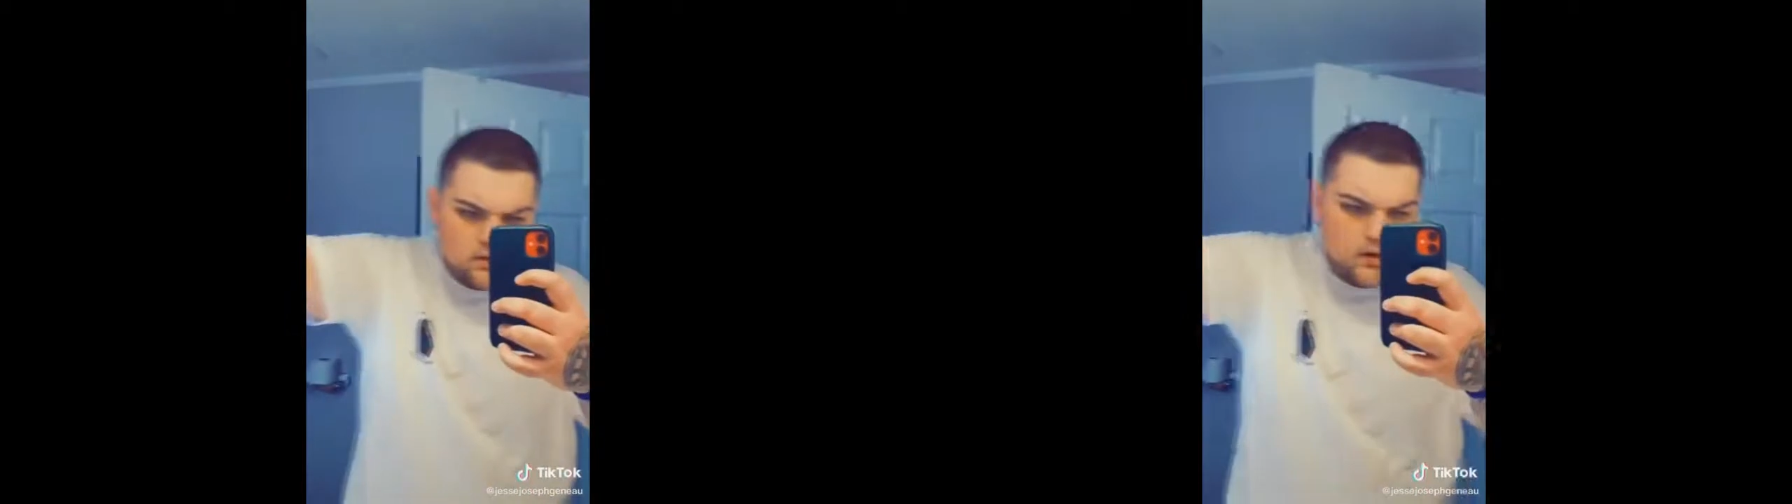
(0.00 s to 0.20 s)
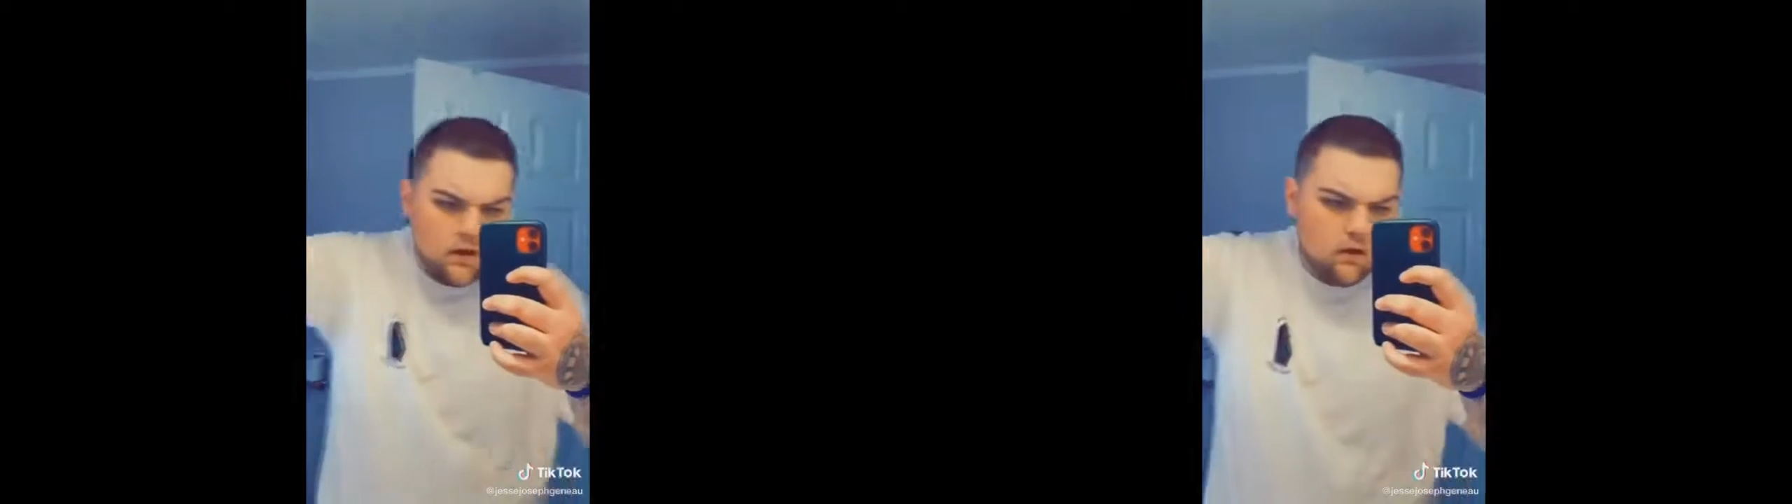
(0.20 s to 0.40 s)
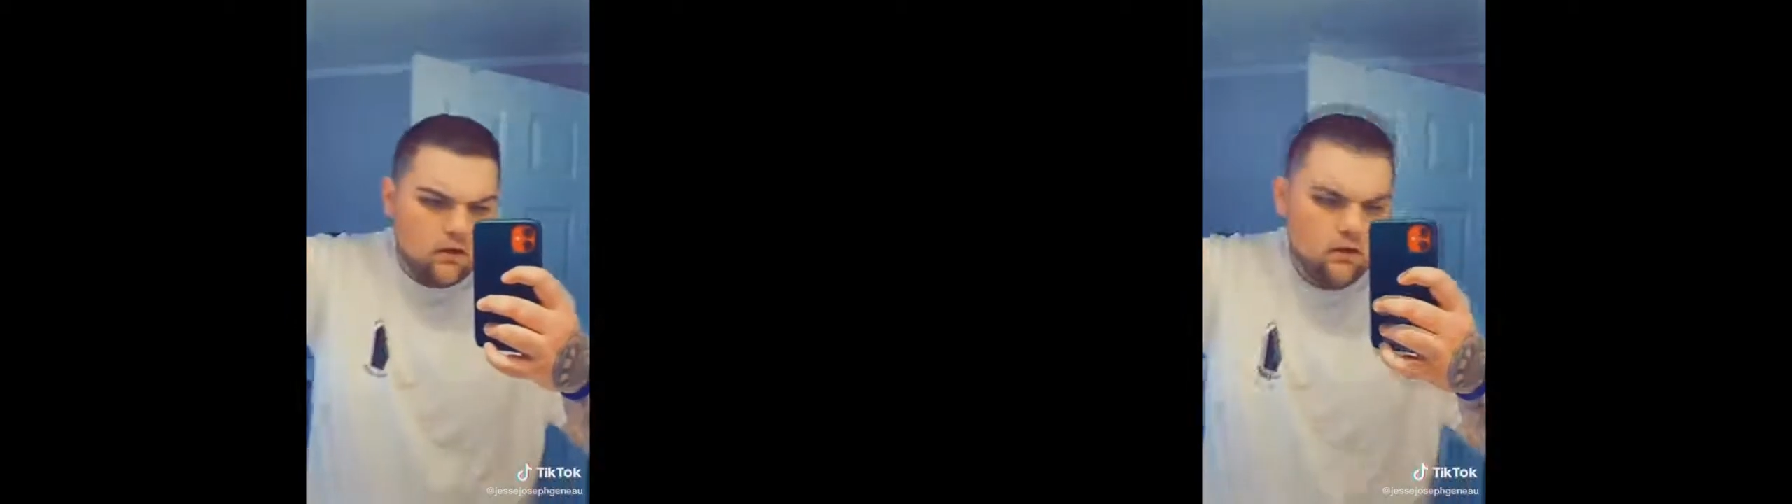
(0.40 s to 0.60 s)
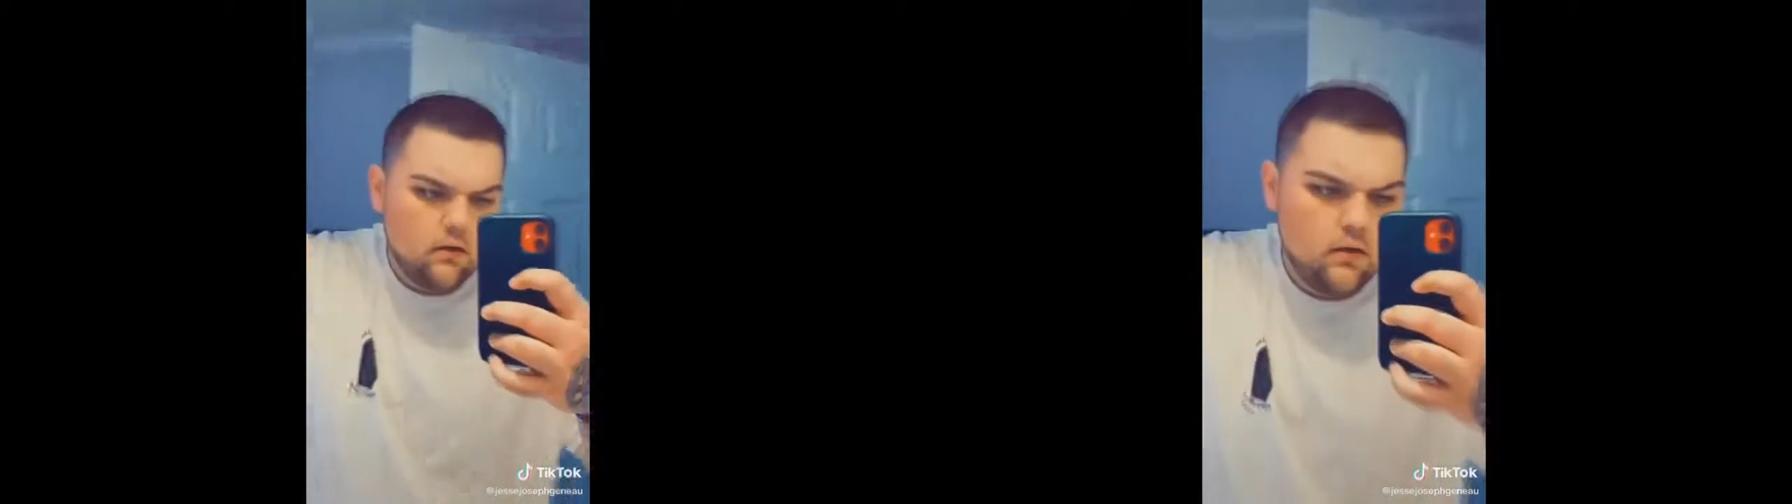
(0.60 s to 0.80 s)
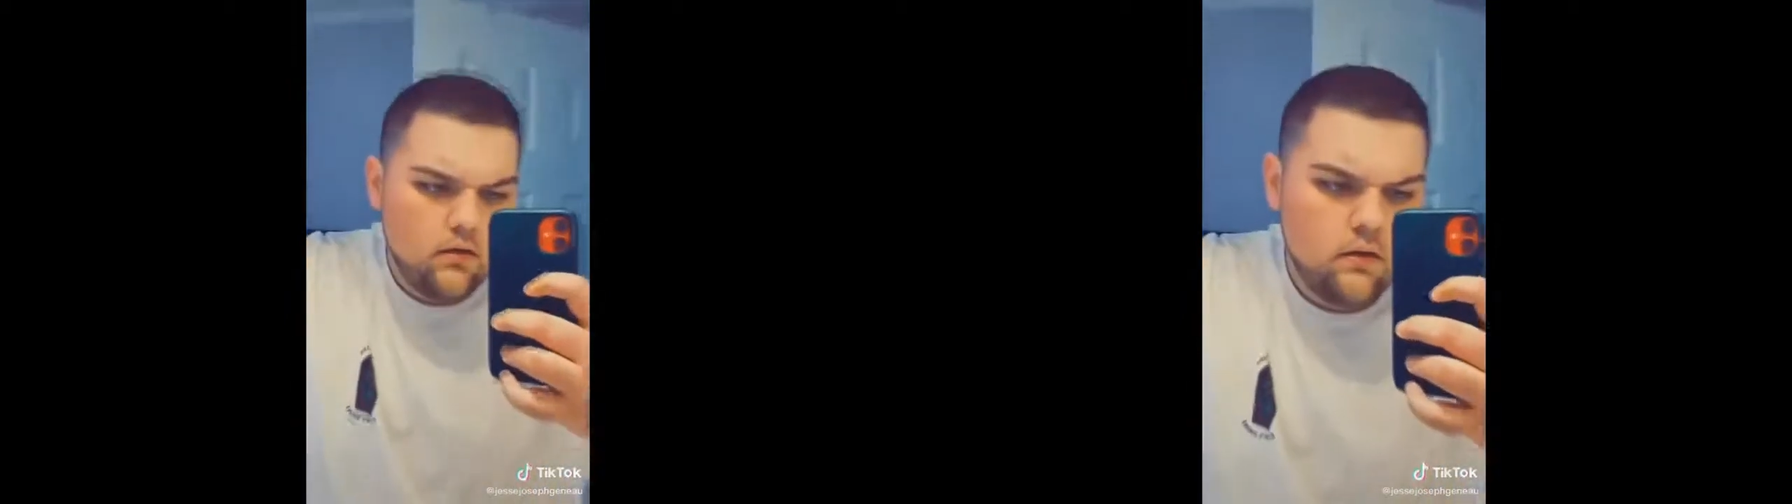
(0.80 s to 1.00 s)
Yo,
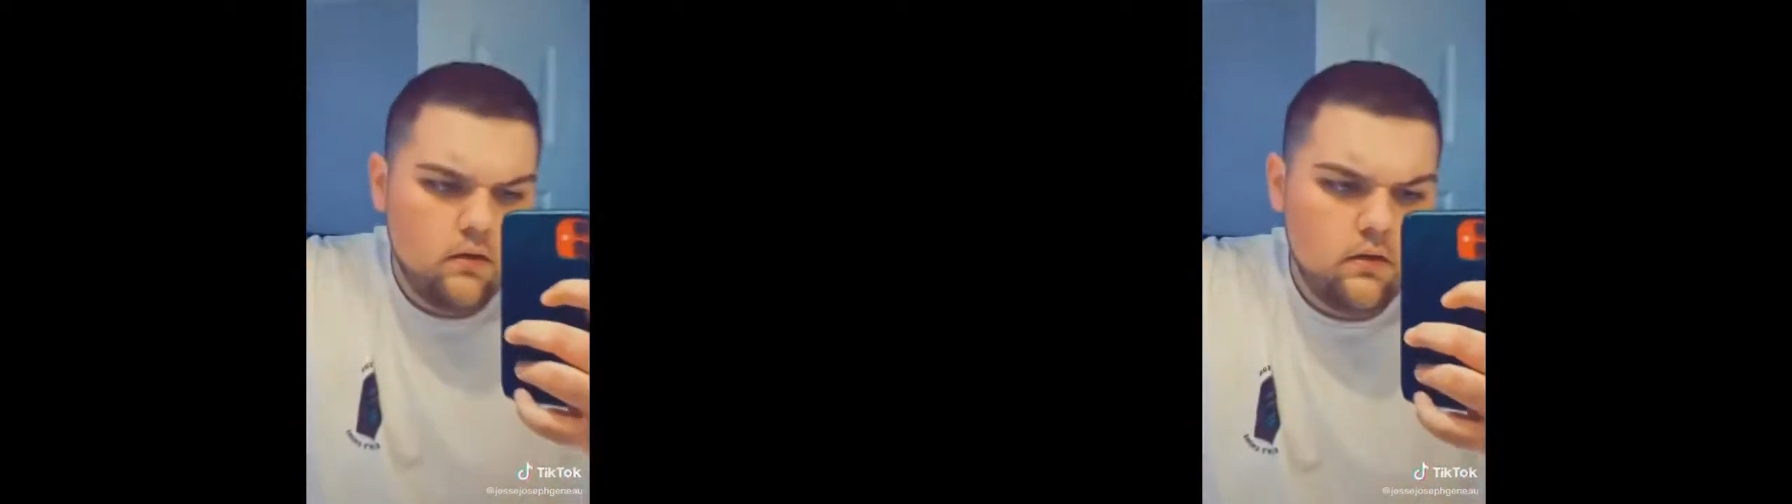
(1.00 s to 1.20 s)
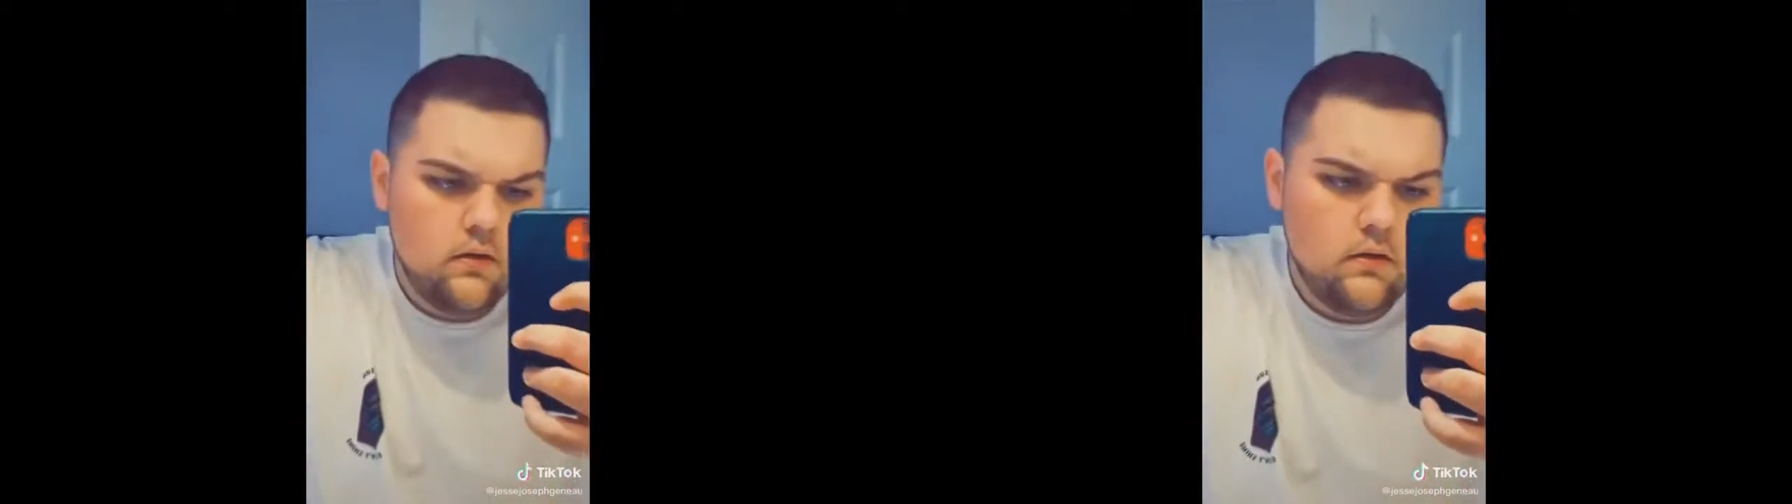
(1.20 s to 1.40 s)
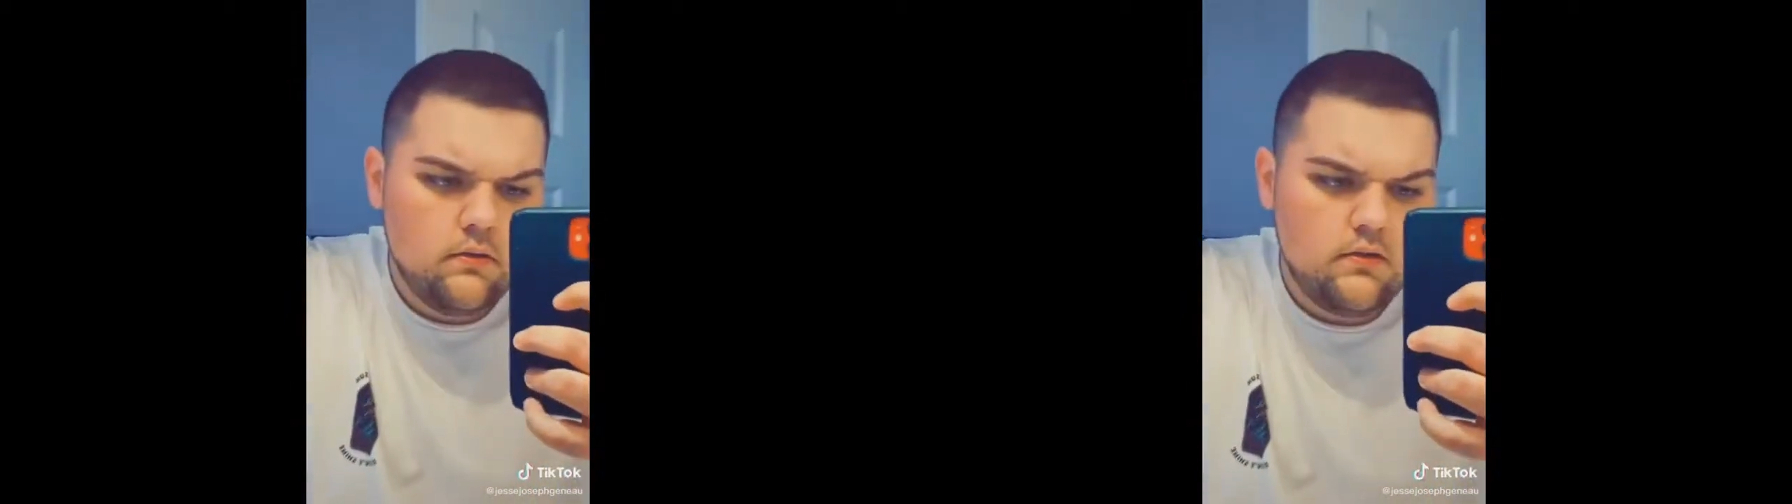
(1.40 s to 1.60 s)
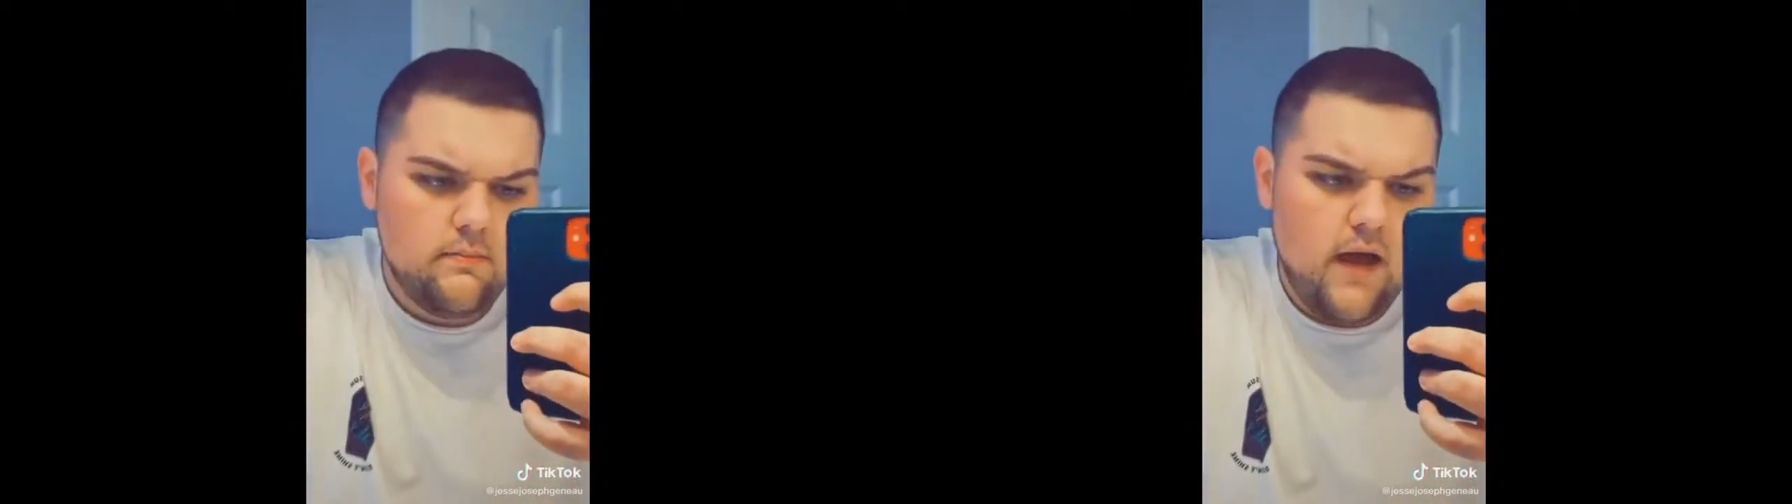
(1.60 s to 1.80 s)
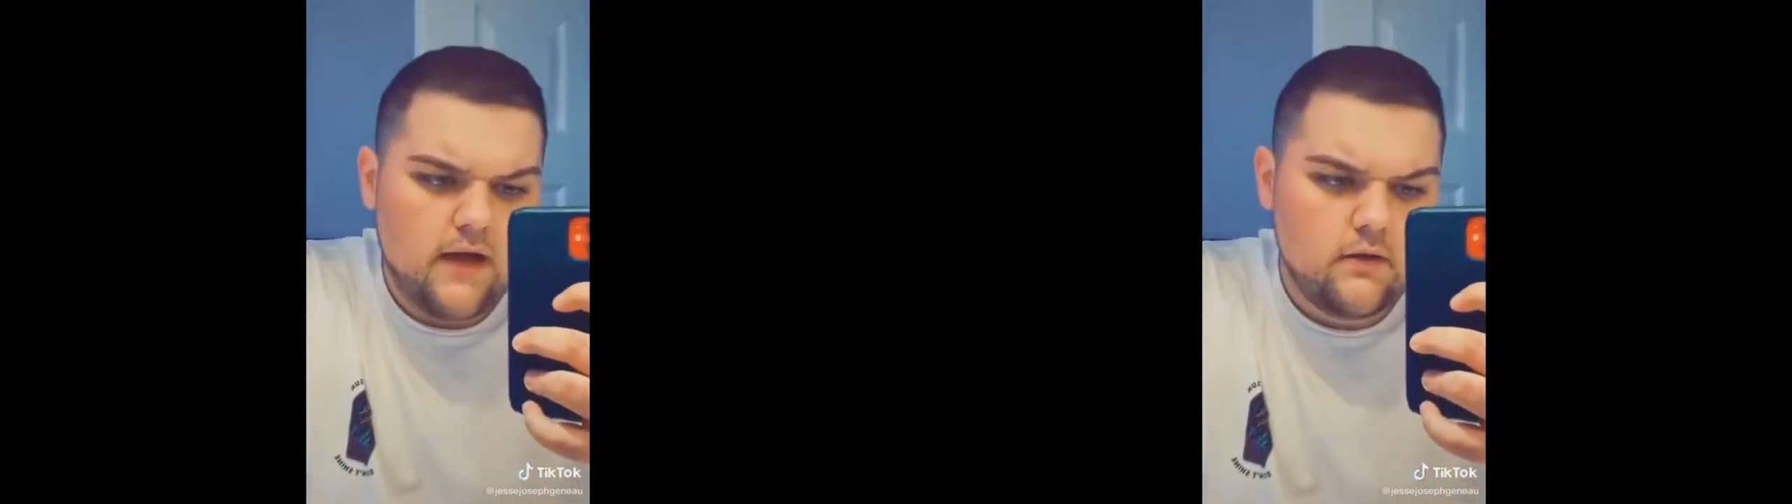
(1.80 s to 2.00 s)

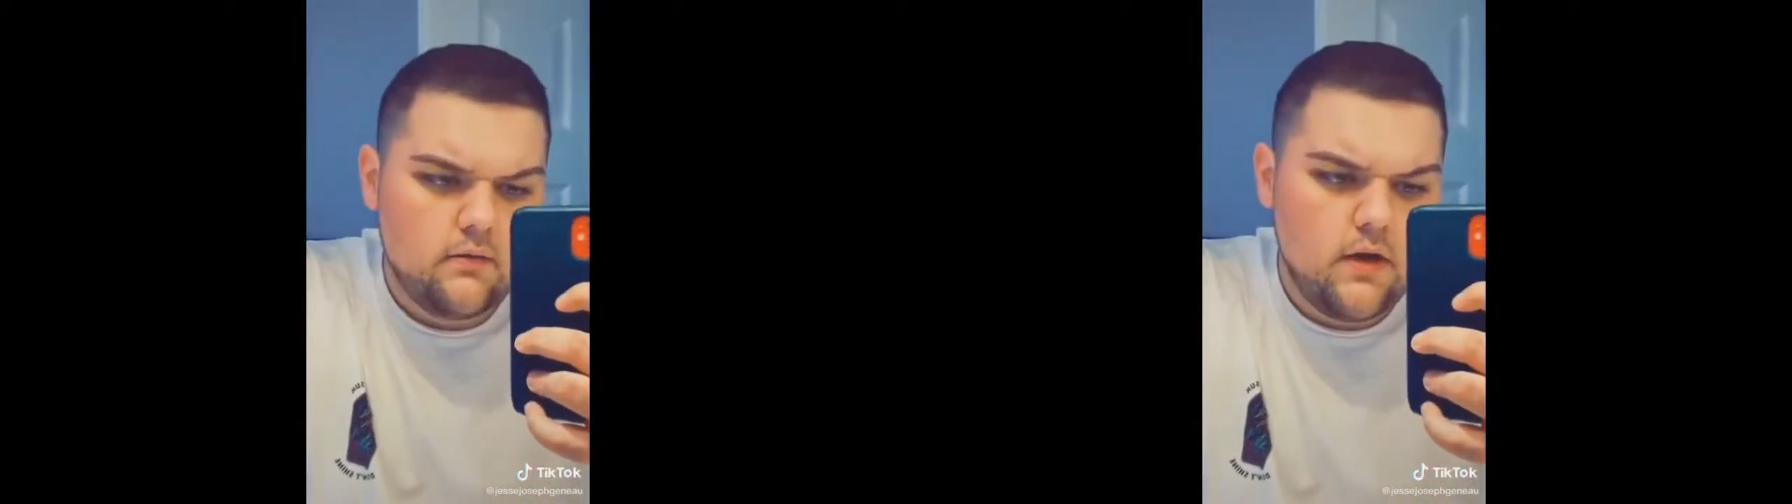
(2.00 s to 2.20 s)
tobacco